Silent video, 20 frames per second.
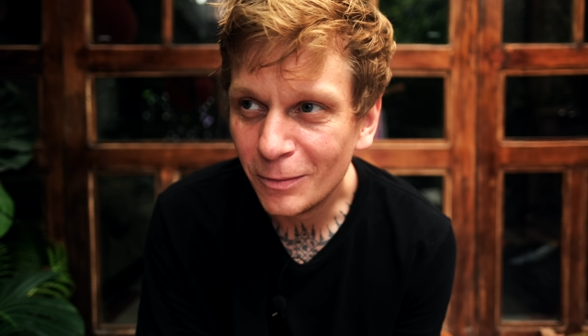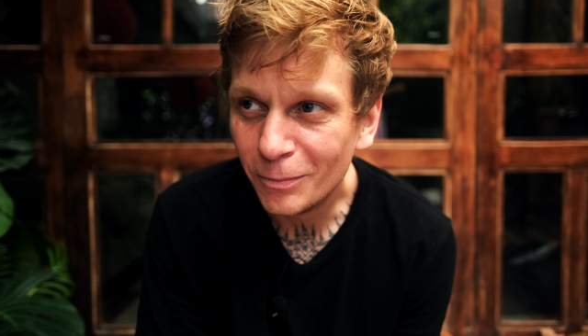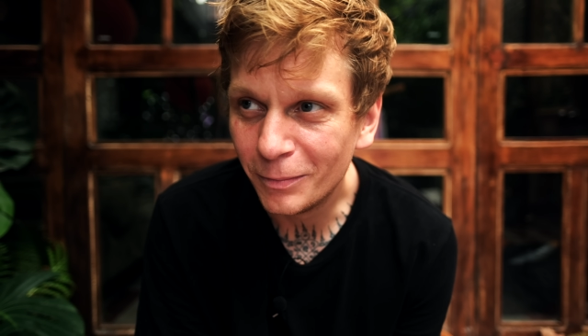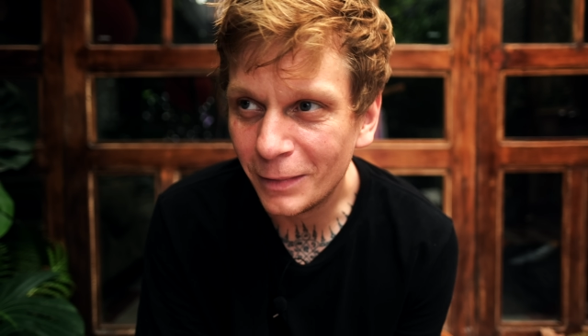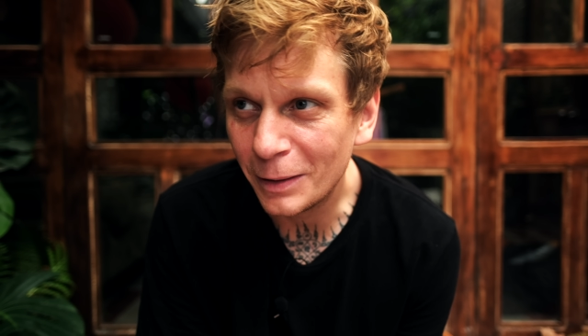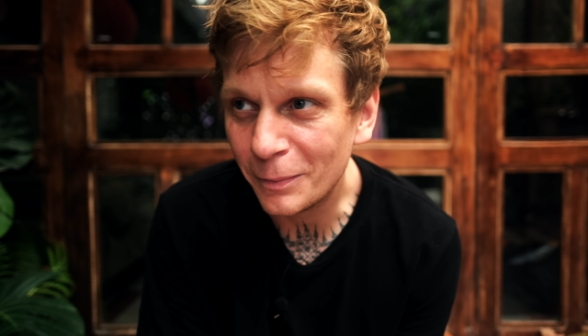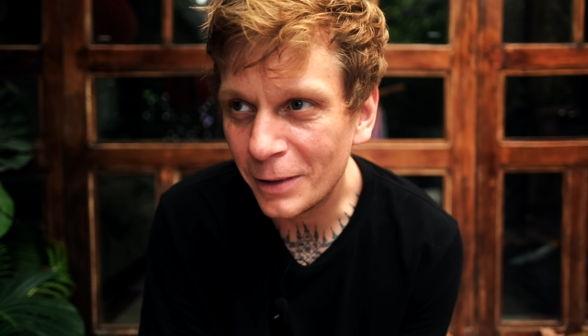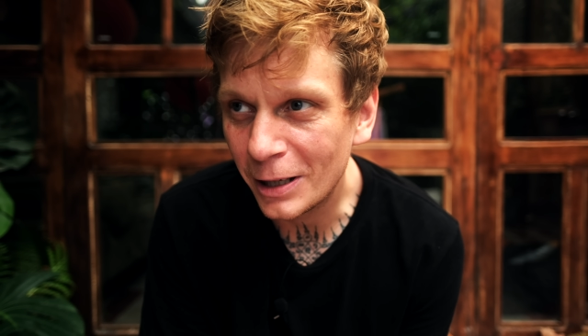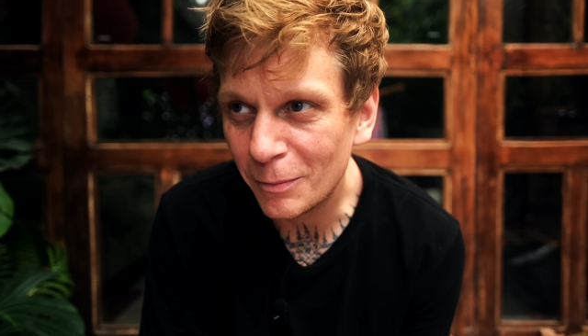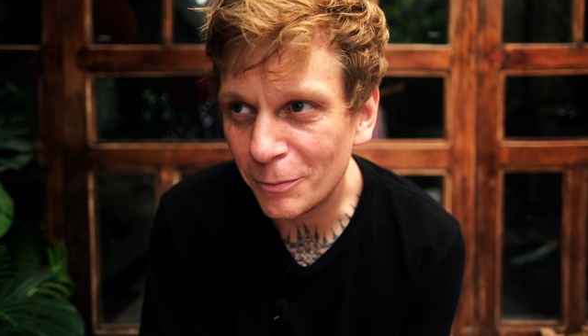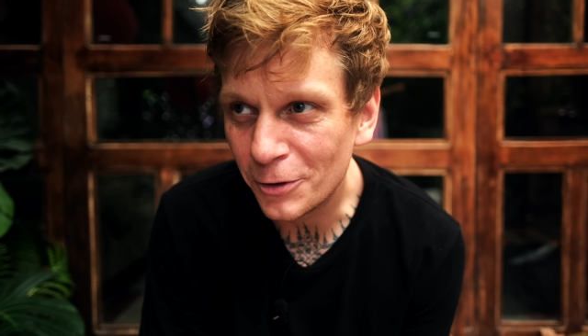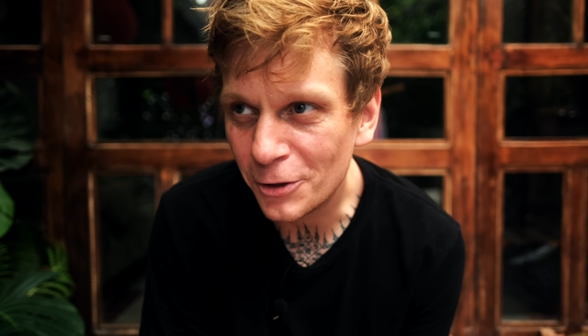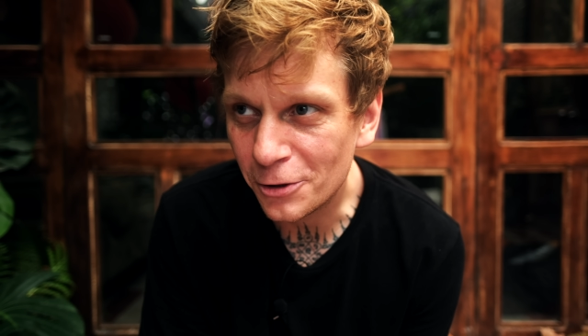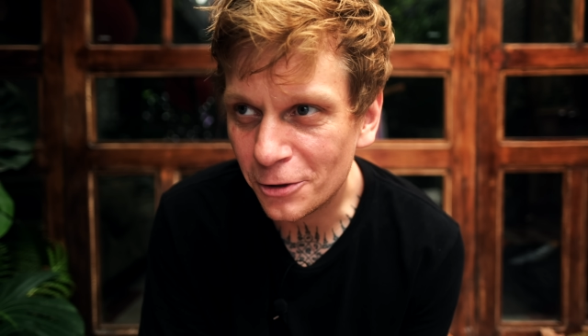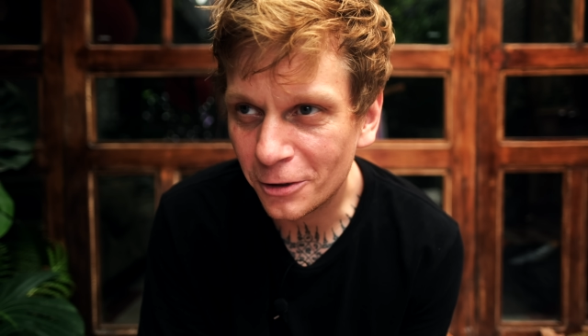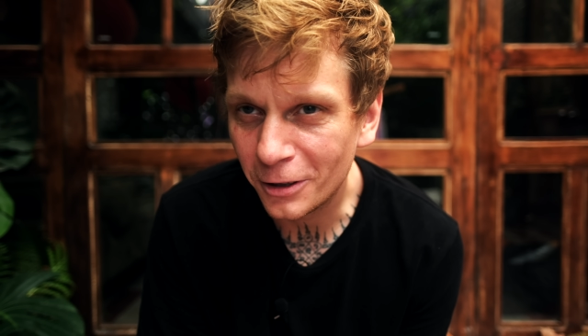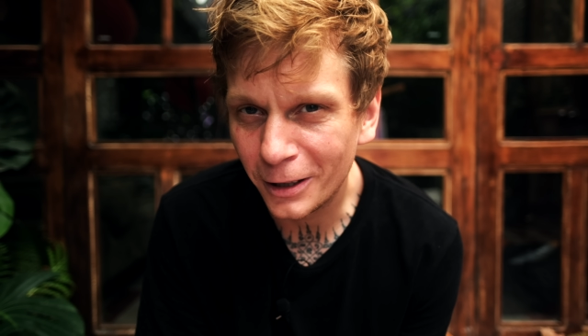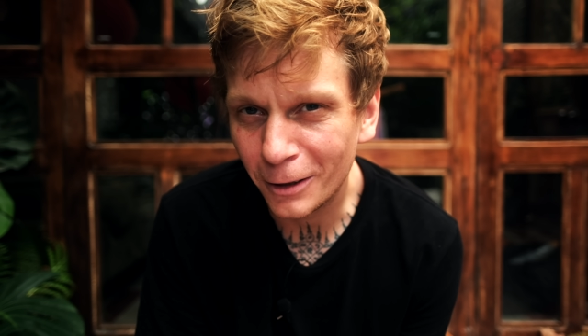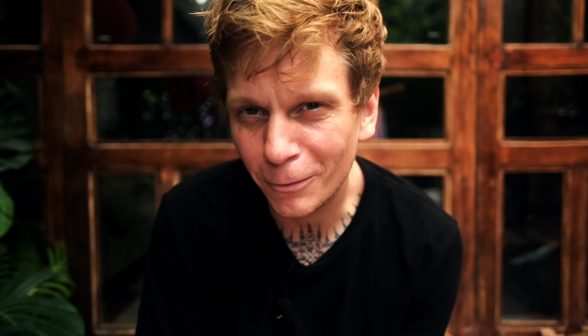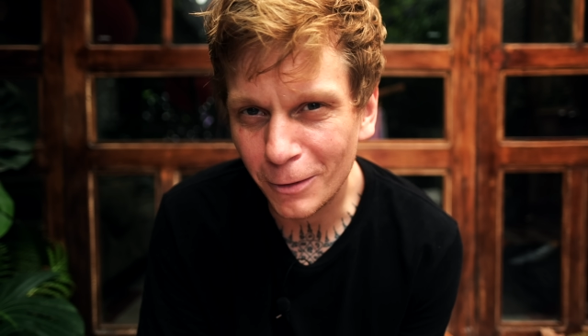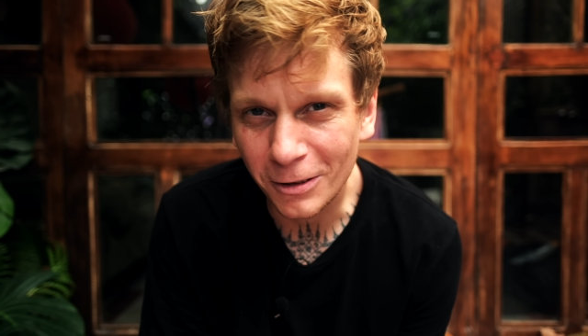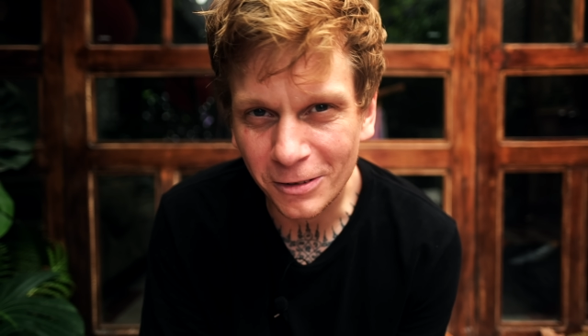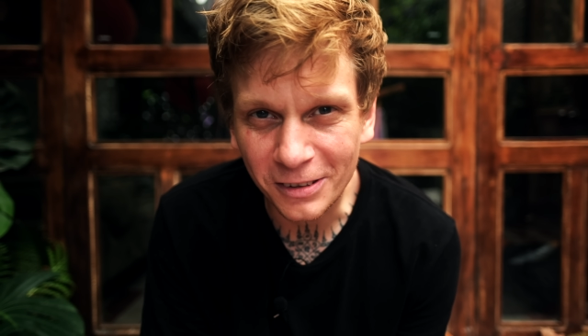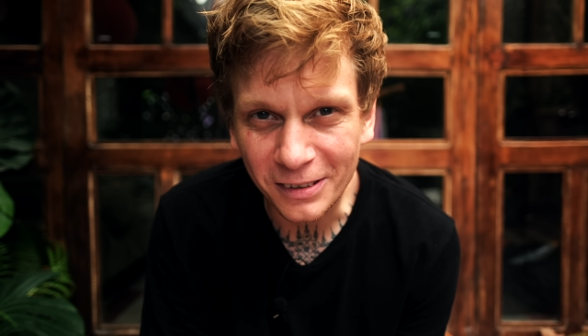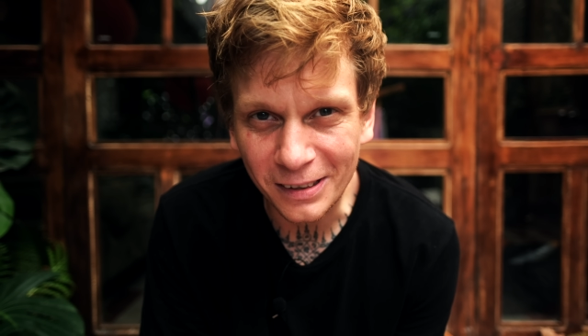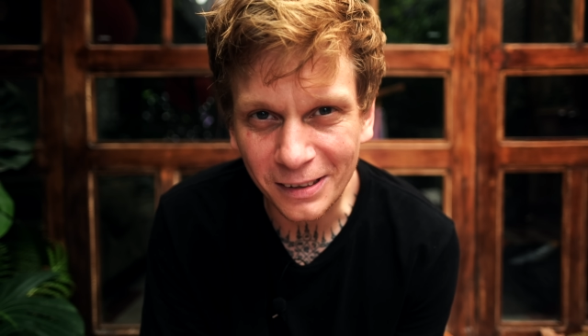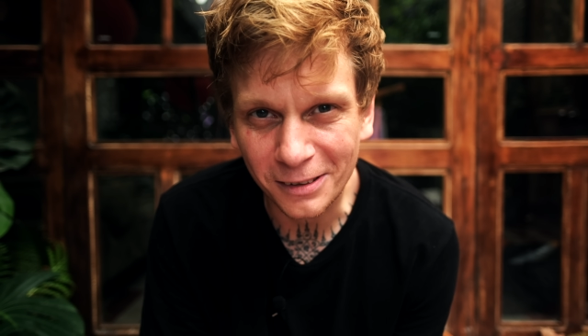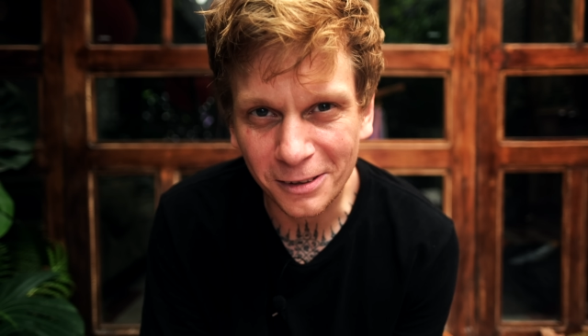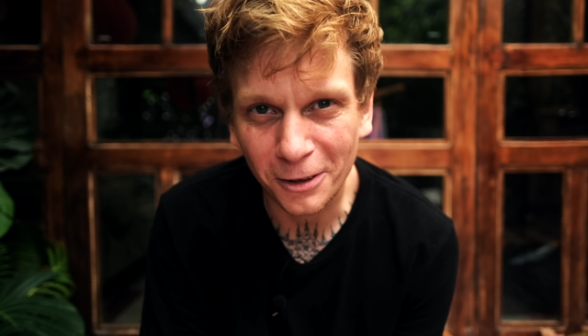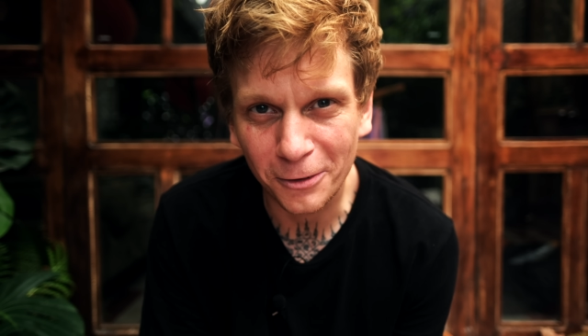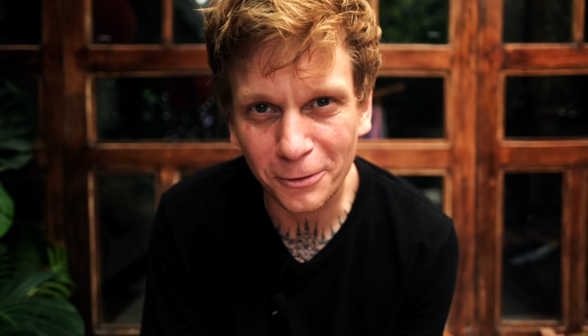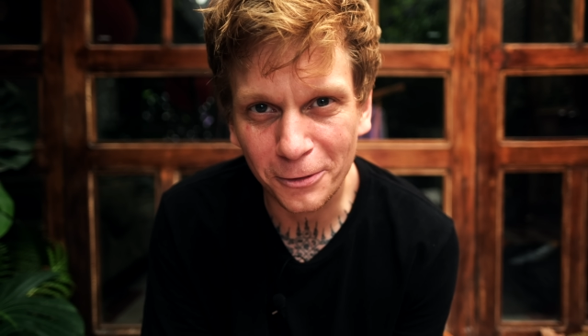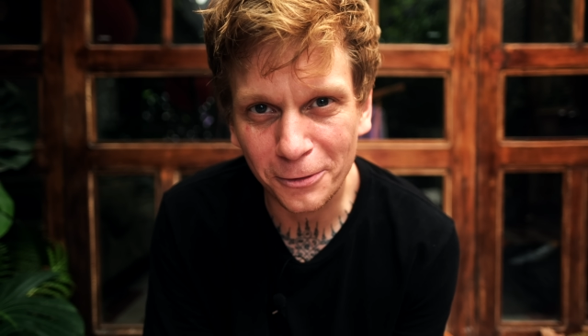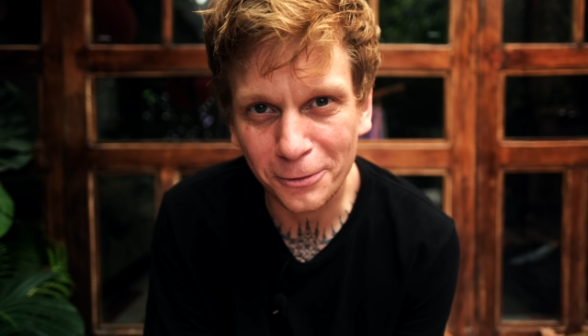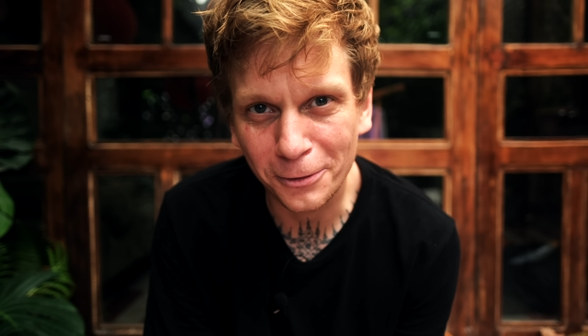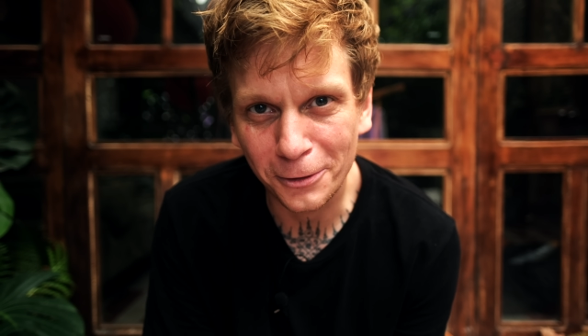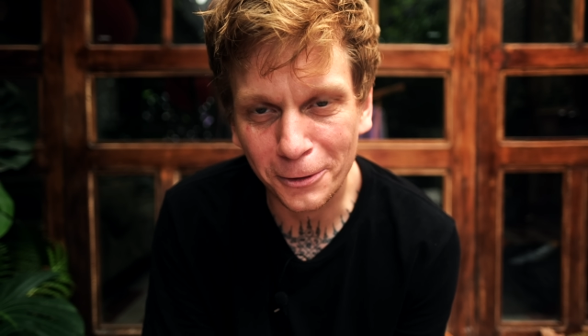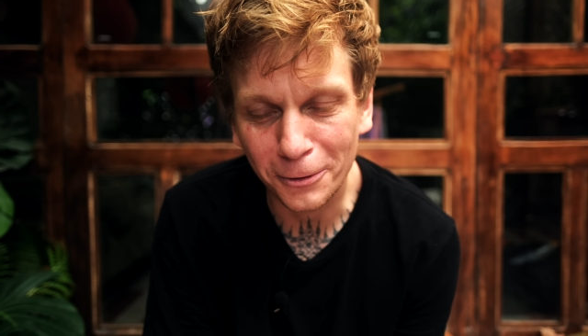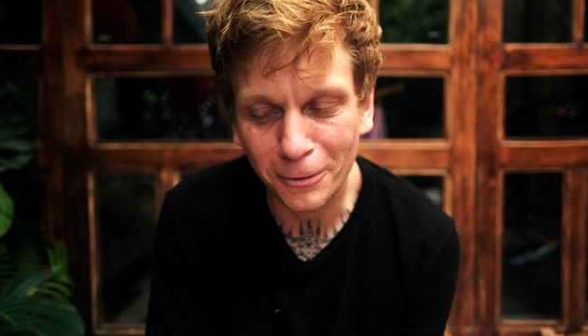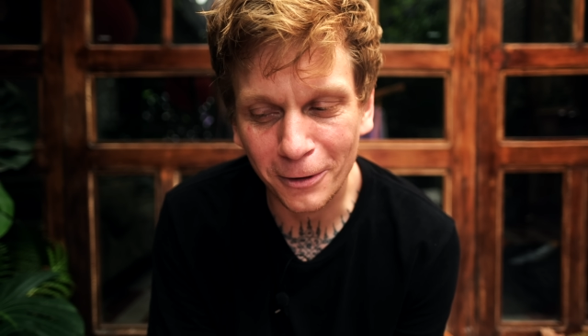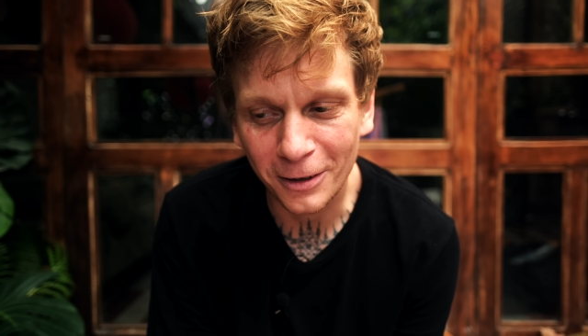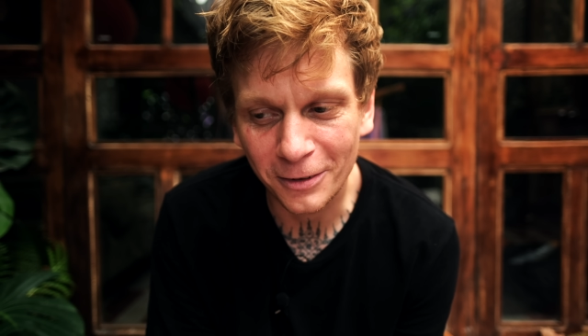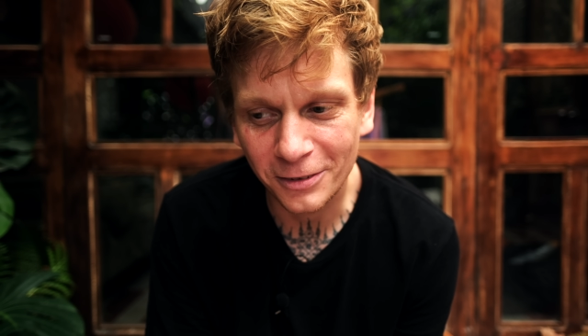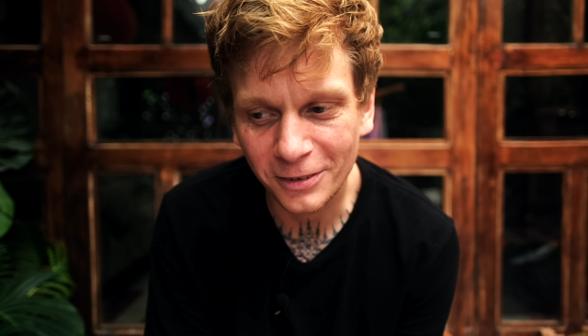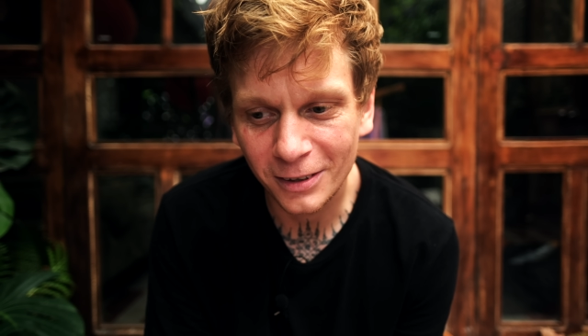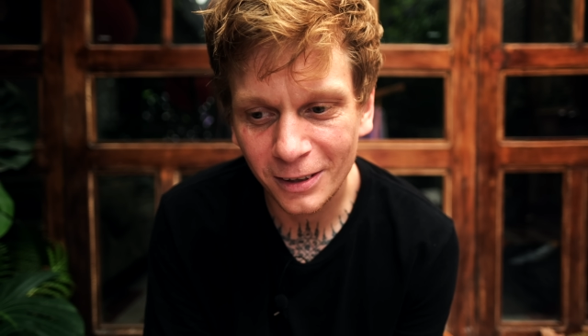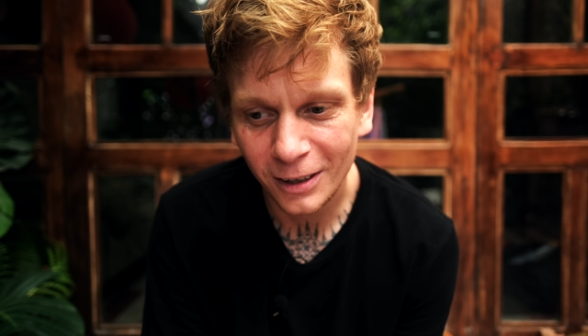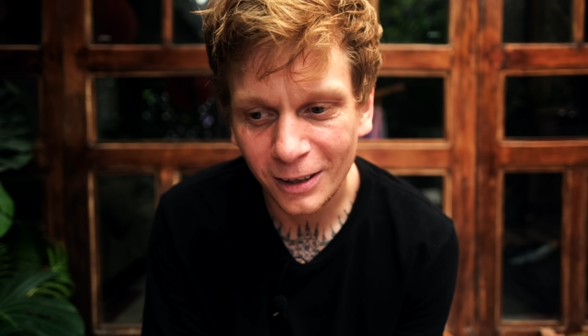Maybe I'm usually around 600 photographs.